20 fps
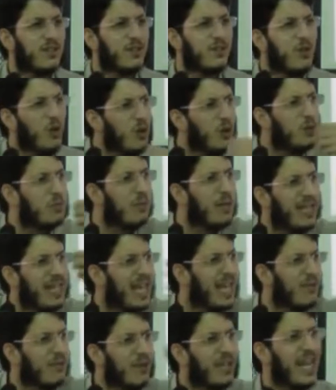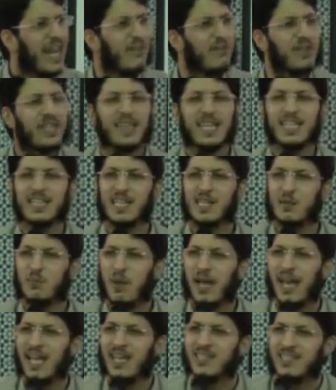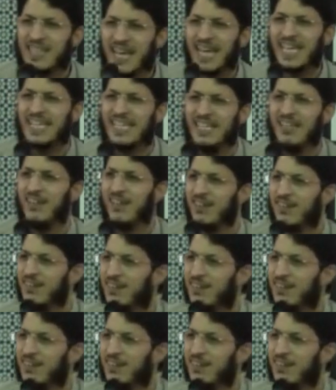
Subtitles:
Don't believe in everything that's being said,